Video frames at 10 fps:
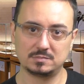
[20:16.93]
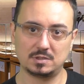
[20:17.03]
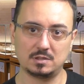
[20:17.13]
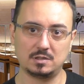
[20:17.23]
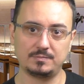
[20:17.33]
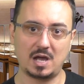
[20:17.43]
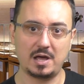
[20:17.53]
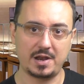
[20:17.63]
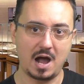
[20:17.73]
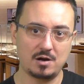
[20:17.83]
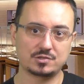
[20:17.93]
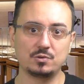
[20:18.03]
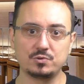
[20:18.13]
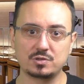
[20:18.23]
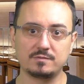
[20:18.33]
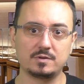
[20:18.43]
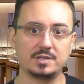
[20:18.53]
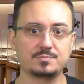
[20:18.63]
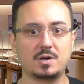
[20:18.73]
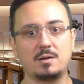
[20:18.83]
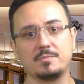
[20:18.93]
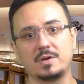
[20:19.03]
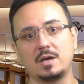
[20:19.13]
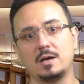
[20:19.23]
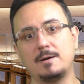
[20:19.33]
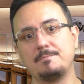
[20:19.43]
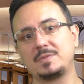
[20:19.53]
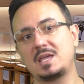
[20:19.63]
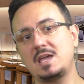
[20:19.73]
And our solution for this problem,